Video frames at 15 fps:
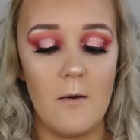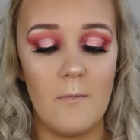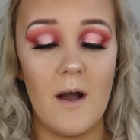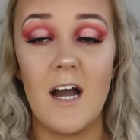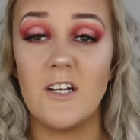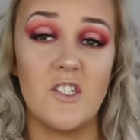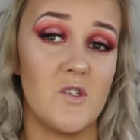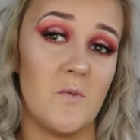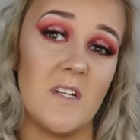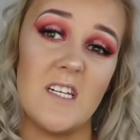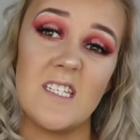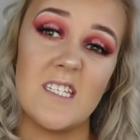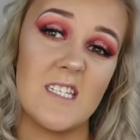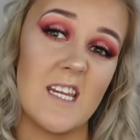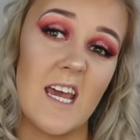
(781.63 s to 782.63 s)
But I just want
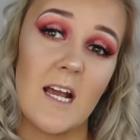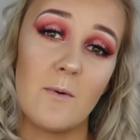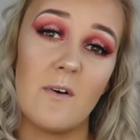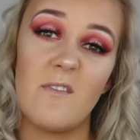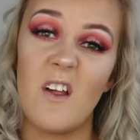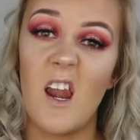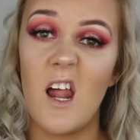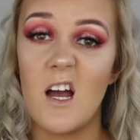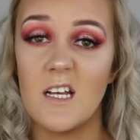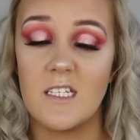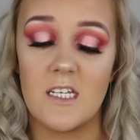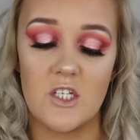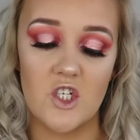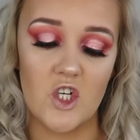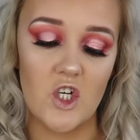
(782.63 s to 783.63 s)
to stick with a
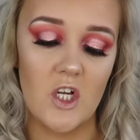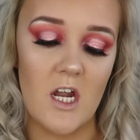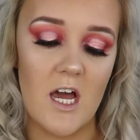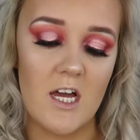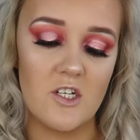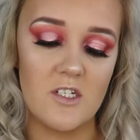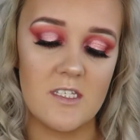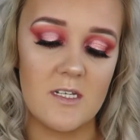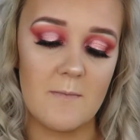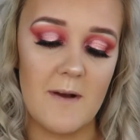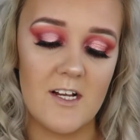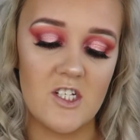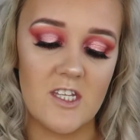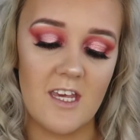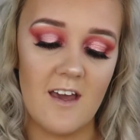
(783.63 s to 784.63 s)
lightish colour just to
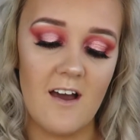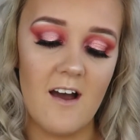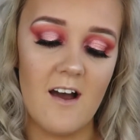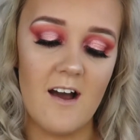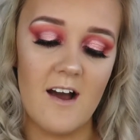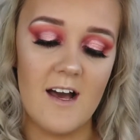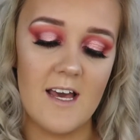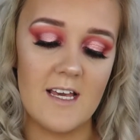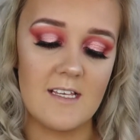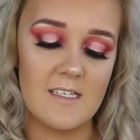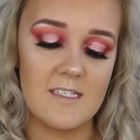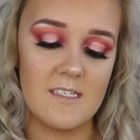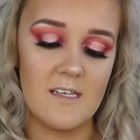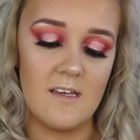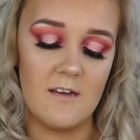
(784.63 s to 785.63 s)
match the
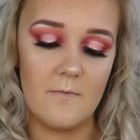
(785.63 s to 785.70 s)
eyes.